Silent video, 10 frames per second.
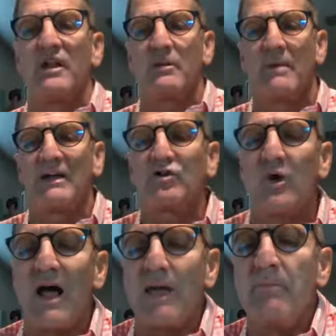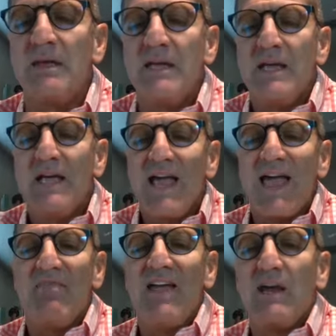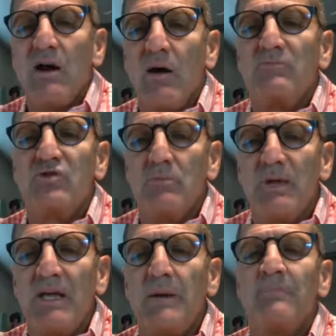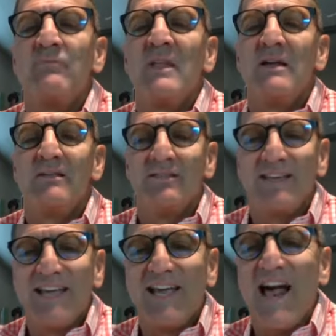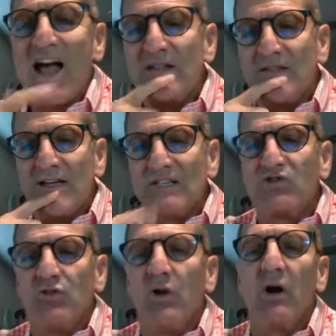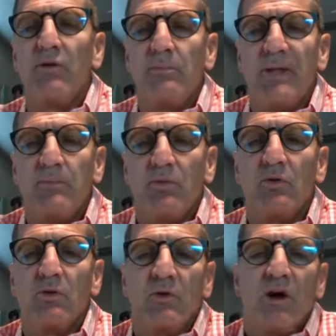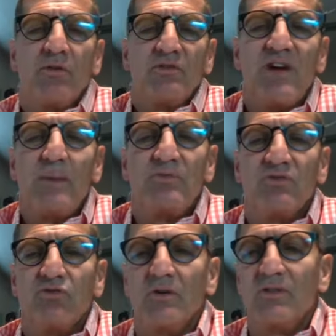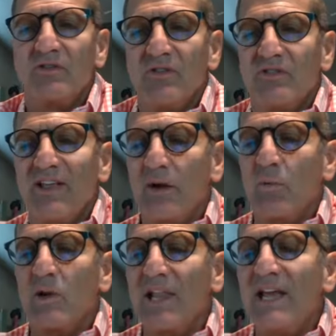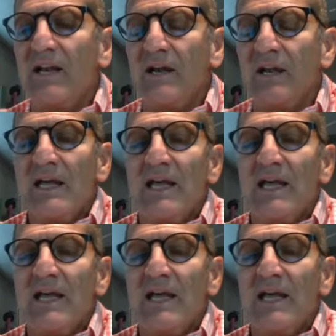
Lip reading: and my tribe, and they come to me to get access to other people or other types of services that are related.